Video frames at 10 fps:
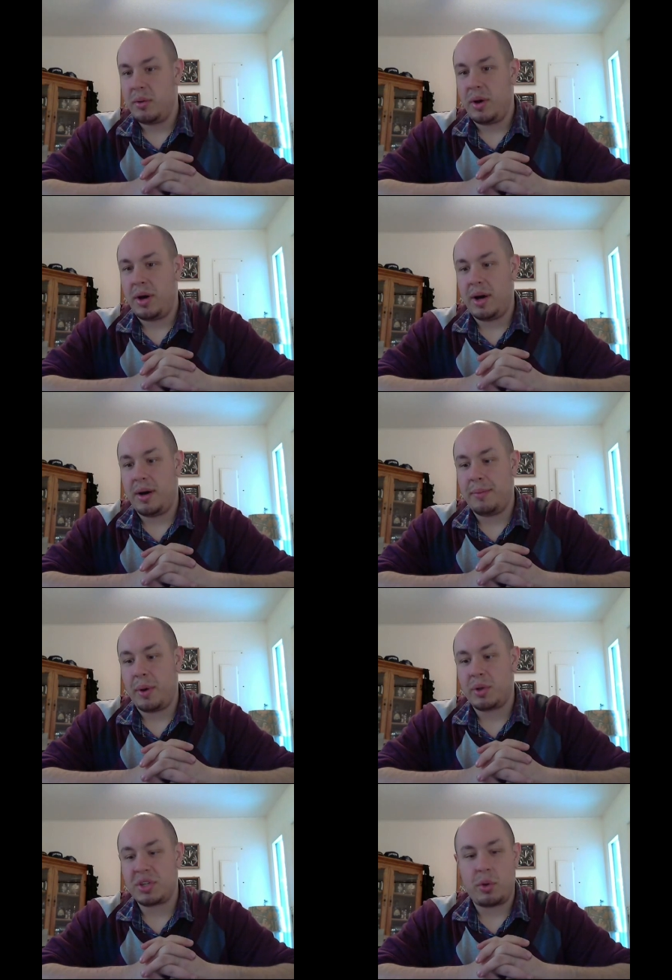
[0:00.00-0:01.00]
Um, I
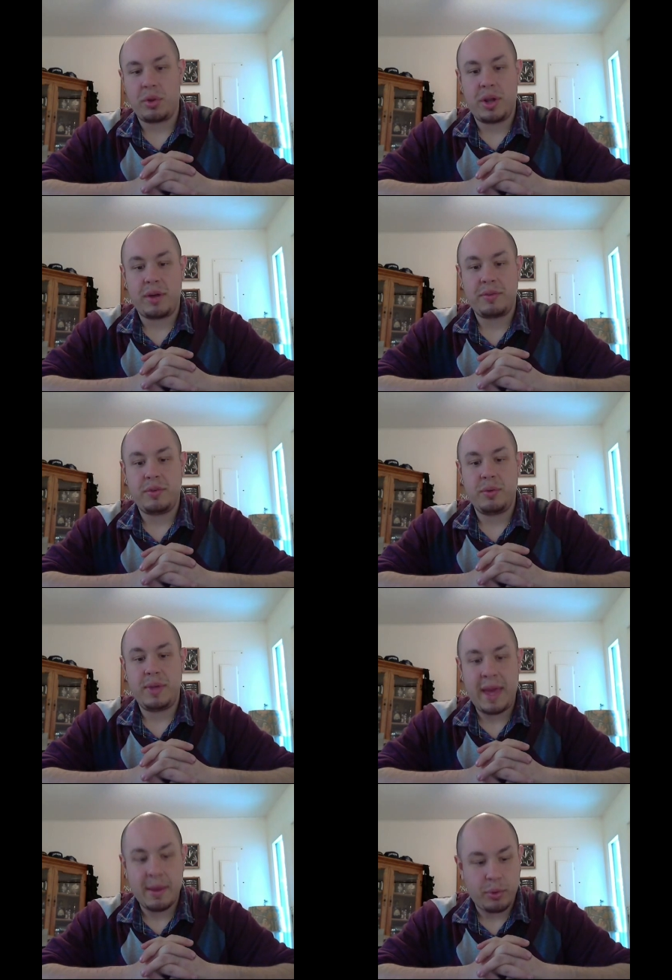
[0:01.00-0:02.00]
wasn't old enough to
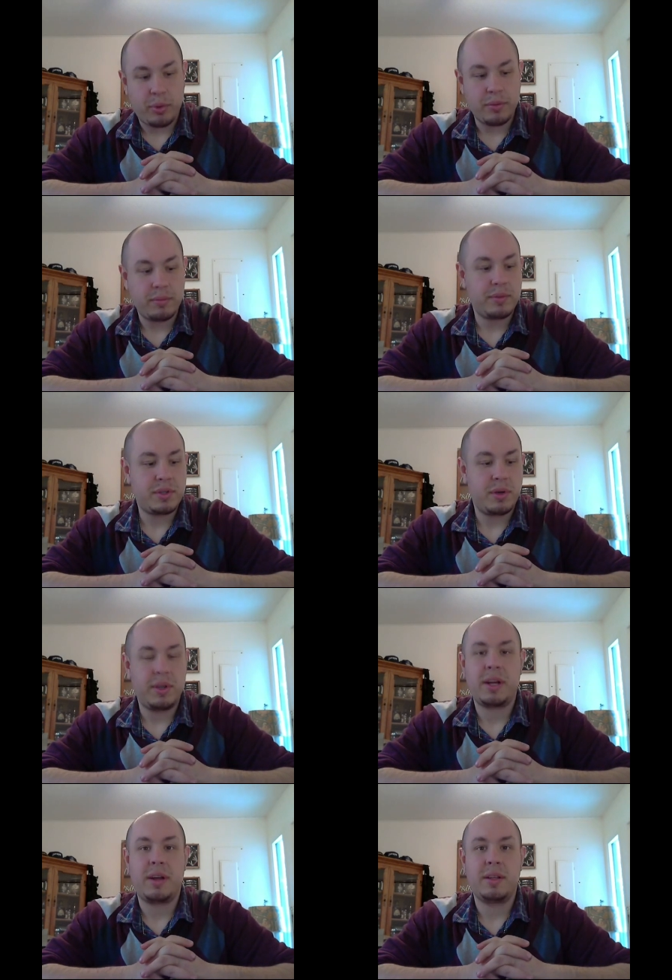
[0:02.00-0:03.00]
gamble, so
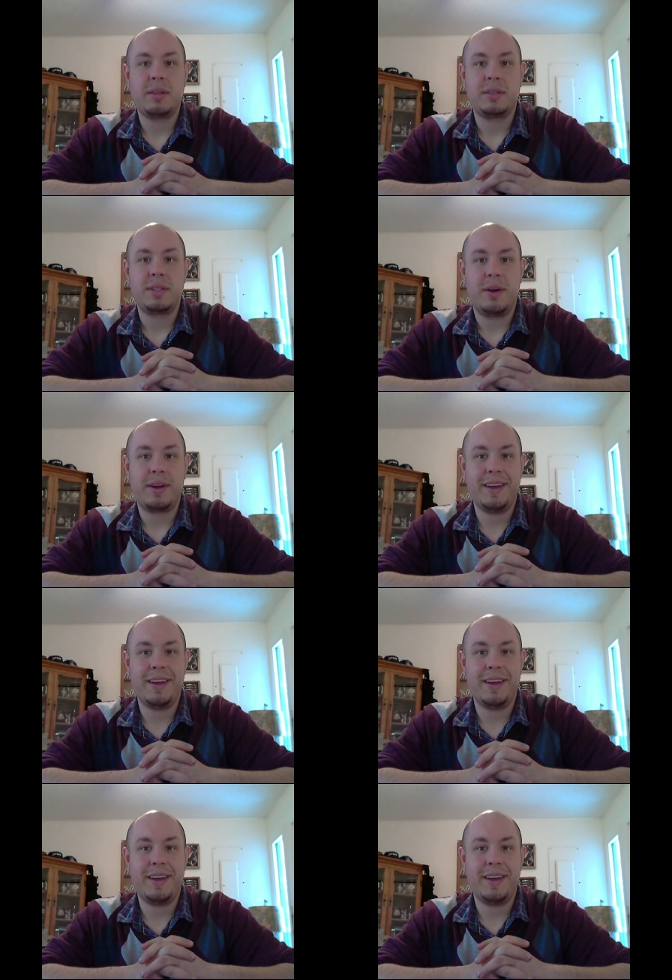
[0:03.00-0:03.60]
that kind of stunk